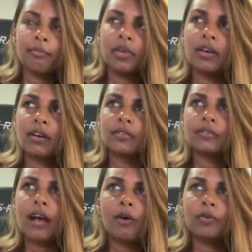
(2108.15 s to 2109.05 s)

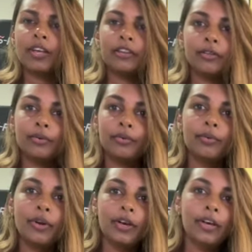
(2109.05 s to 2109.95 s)
because how can
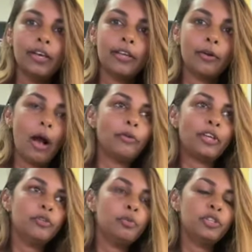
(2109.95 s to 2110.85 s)

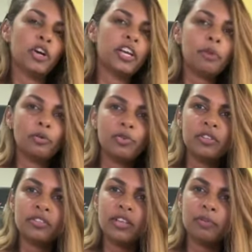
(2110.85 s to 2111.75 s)
you be talking about
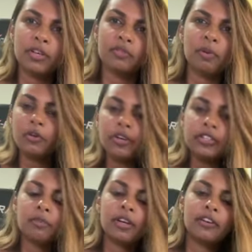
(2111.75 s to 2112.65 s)
real estate because
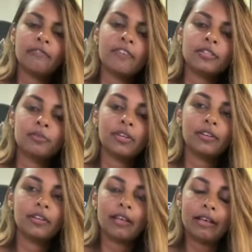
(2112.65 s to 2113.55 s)
Bitcoin is a better
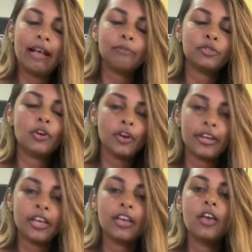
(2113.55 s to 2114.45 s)
investment? Like, I'm
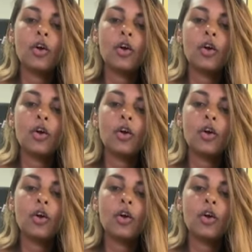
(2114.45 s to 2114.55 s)
sorry.